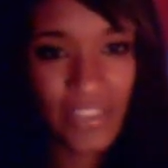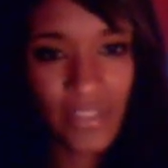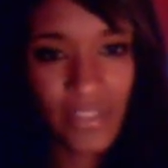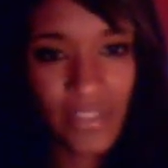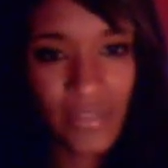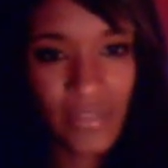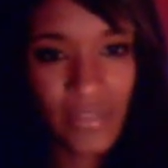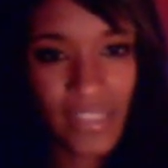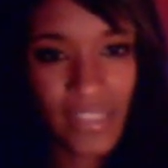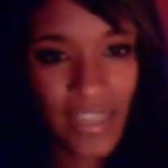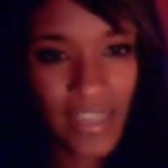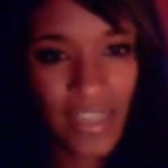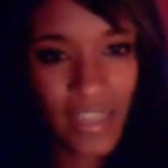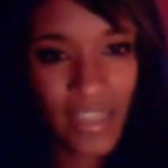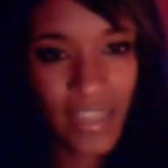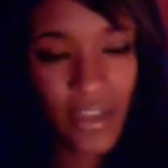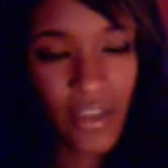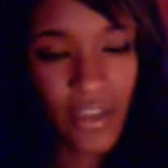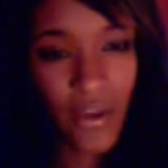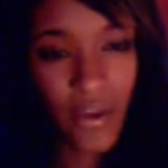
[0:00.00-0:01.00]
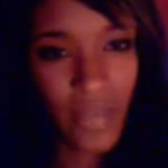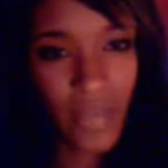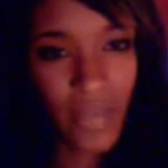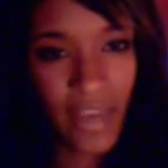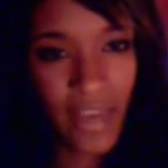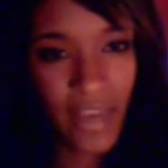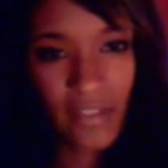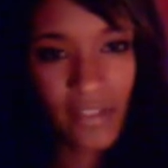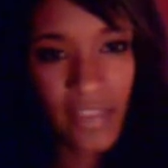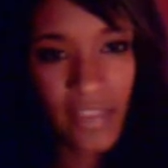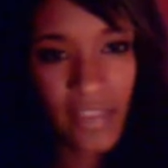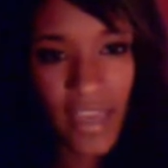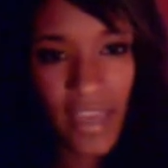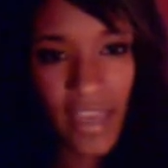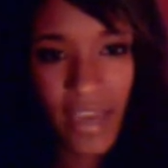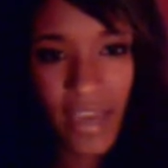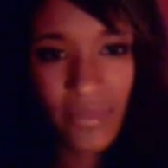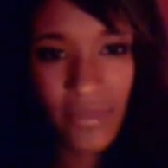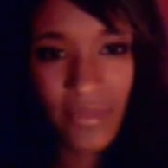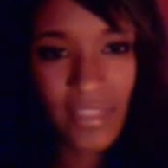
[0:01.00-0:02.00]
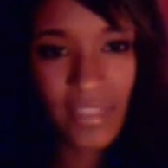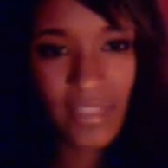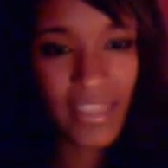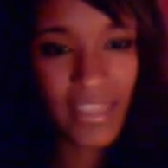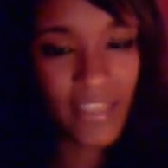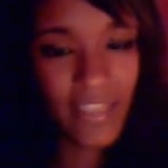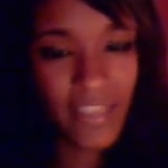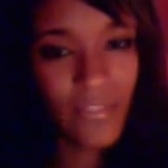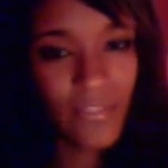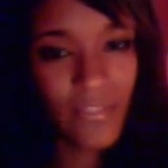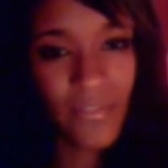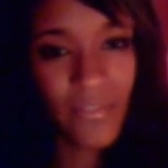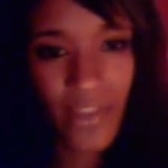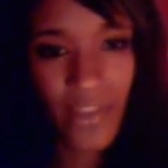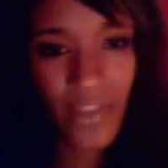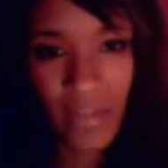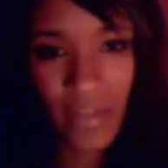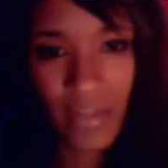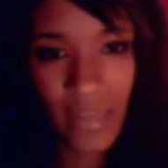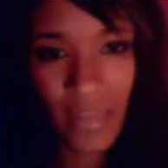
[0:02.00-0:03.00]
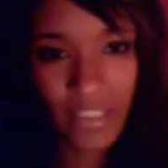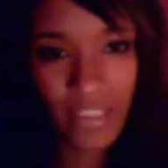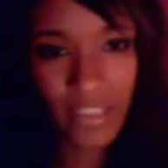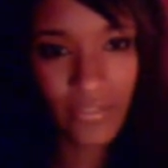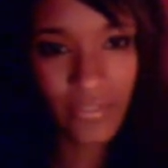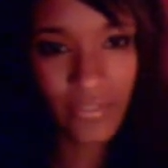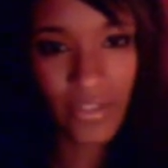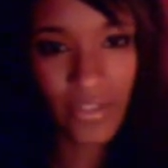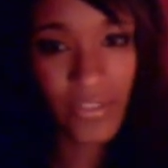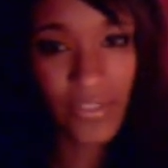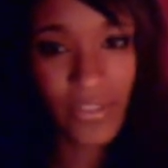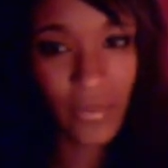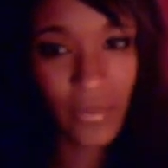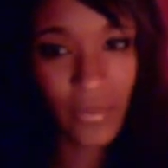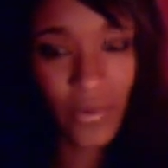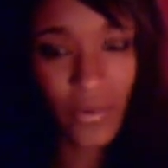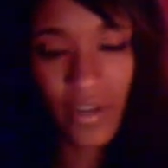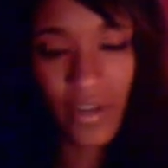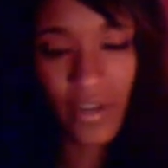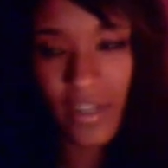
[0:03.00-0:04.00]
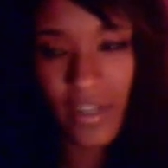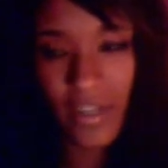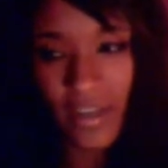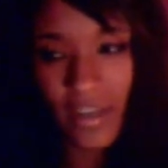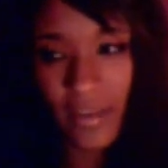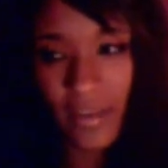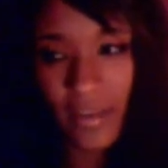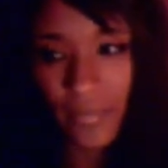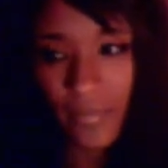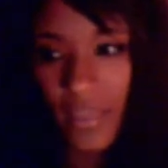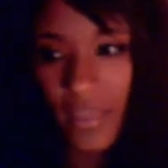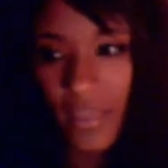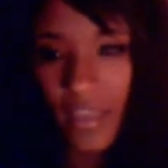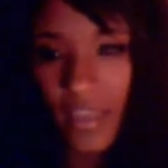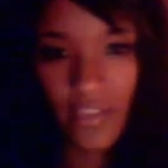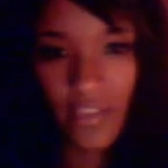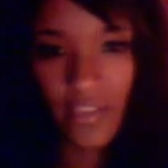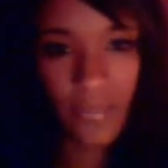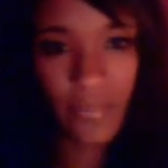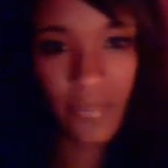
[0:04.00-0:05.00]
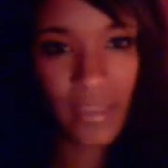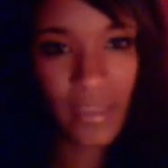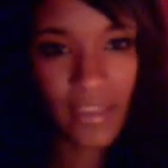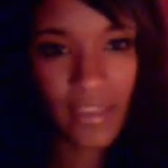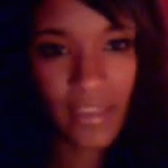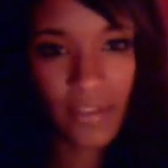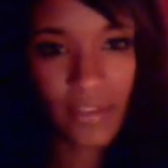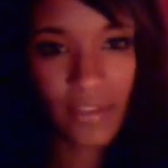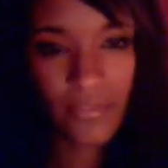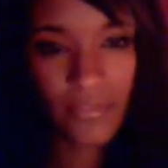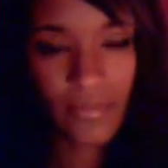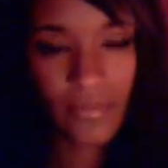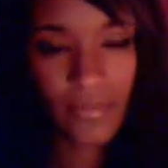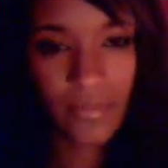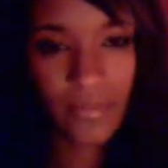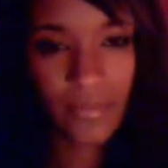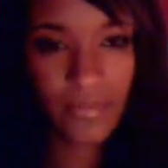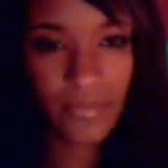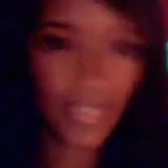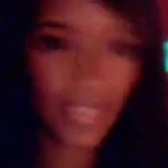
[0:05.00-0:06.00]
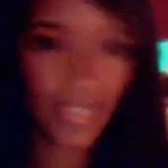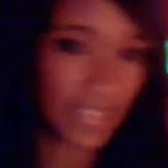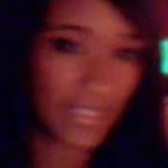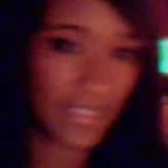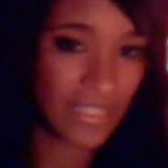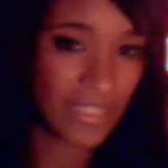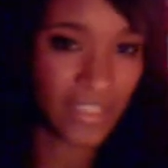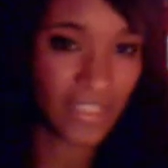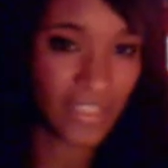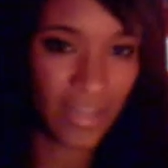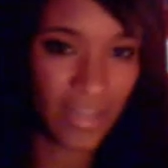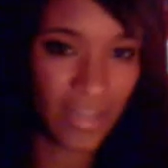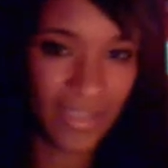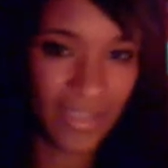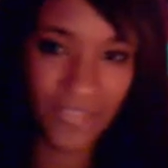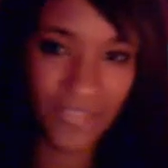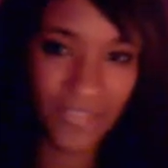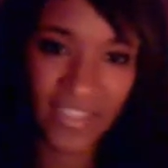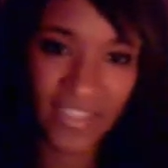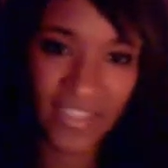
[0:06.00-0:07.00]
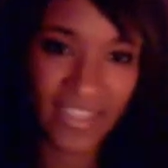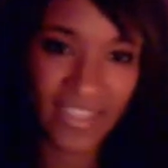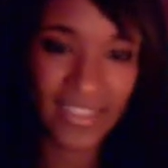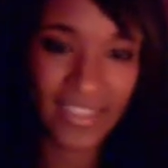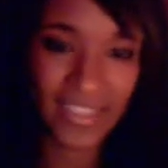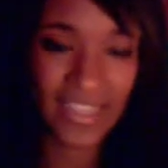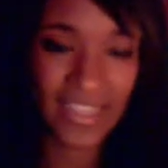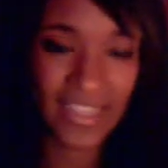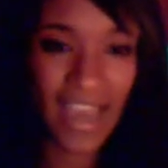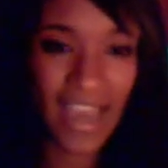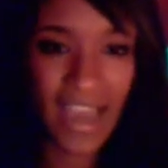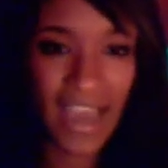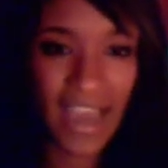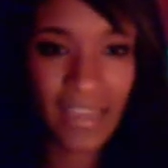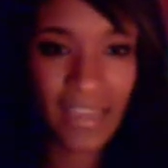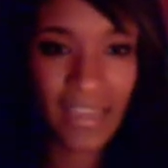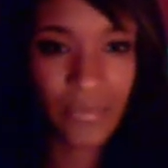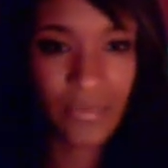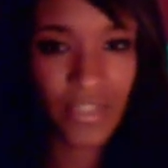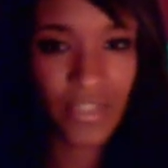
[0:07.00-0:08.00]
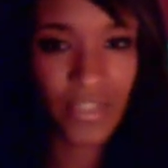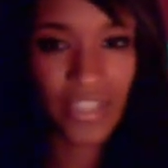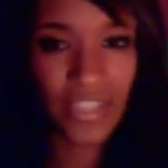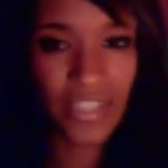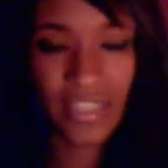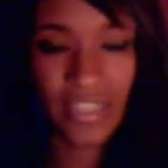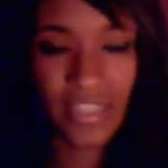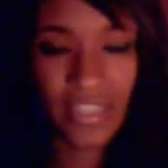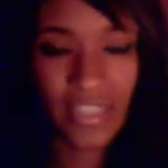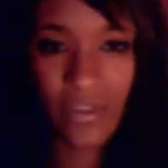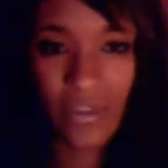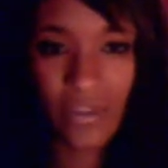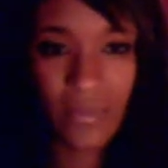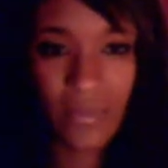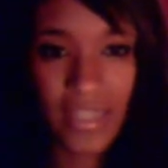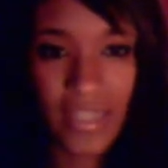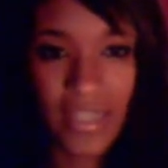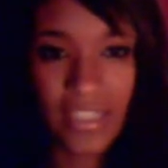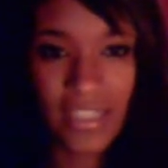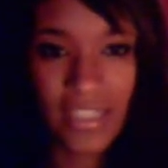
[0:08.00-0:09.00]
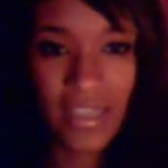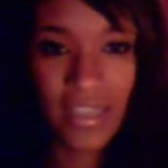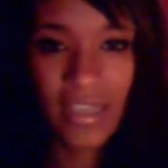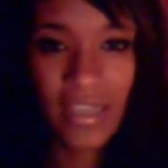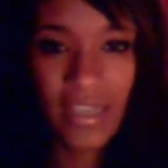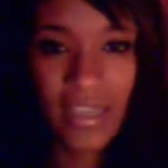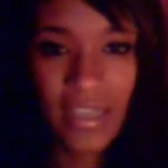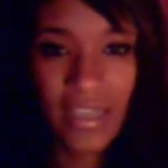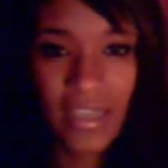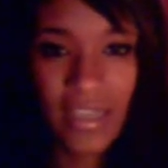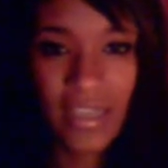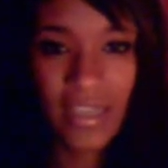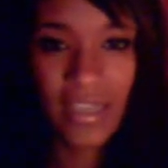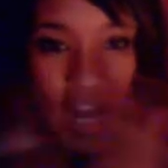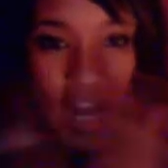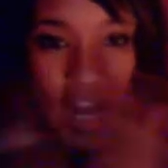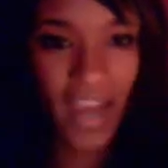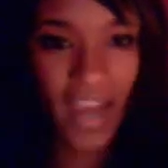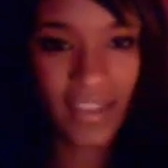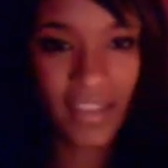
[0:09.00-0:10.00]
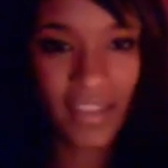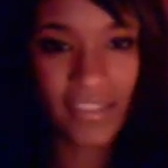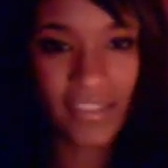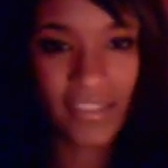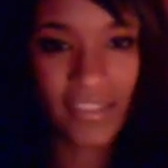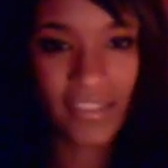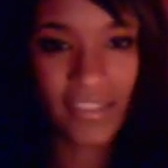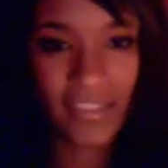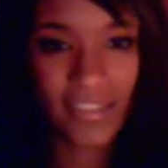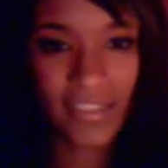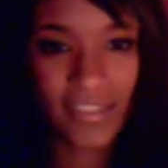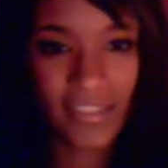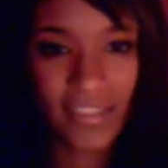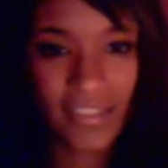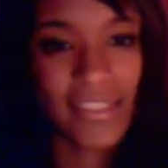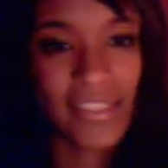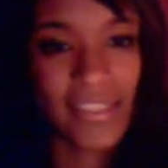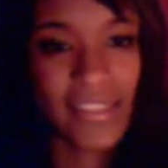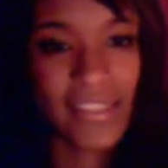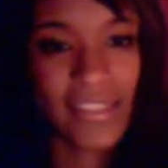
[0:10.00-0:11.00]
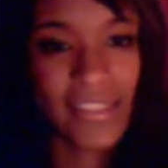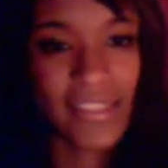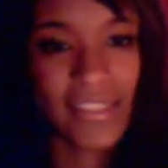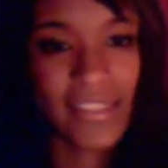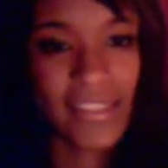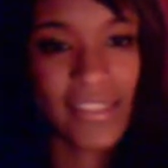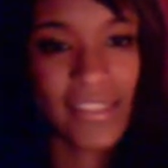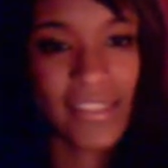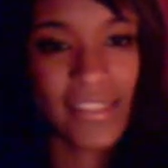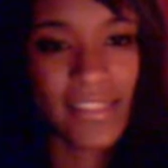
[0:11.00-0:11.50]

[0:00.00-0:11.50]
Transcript: And to Stuck and Co. Now, I want to thank you very much for your support. You've been there since I started making videos, and I appreciate it so much. Mwah to you guys.